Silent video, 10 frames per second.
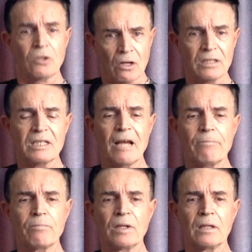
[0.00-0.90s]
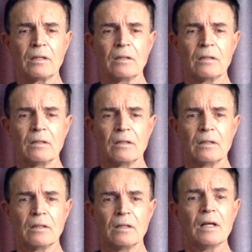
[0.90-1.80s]
Contact me.
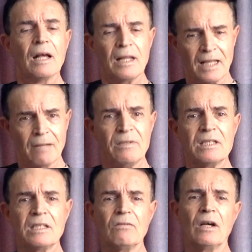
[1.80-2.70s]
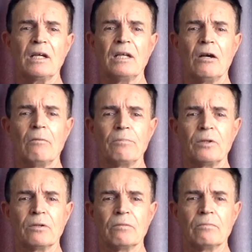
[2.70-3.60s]
And let me see if I can help you.